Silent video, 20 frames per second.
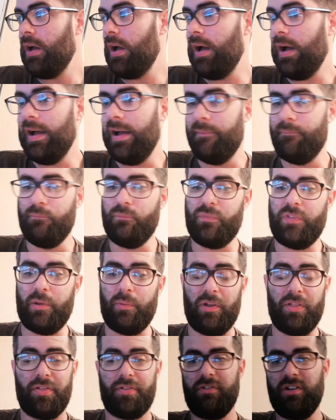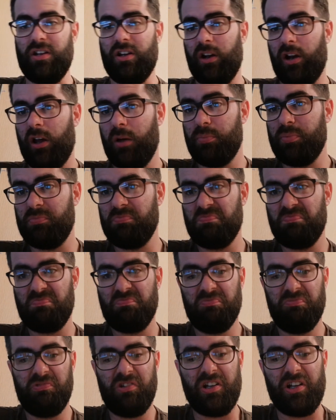They went 3-0 up,
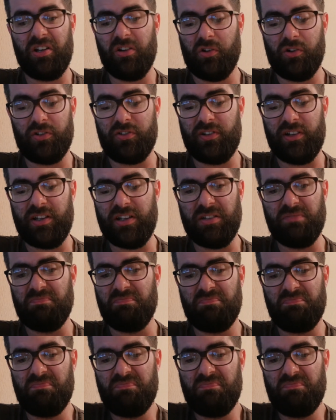really honestly,